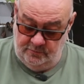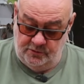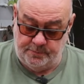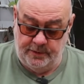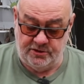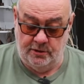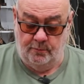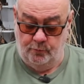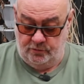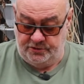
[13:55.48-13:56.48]
which makes a
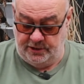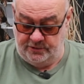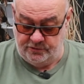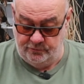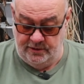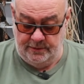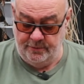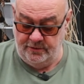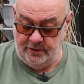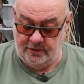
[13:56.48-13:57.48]
lot more sense, really.
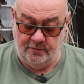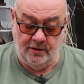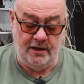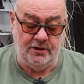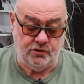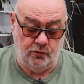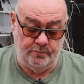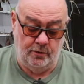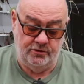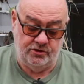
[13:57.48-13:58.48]
But you know, I enjoyed
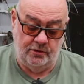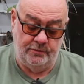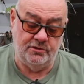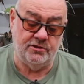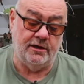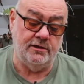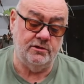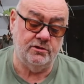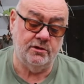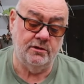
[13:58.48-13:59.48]
my showing
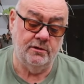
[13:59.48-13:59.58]
days.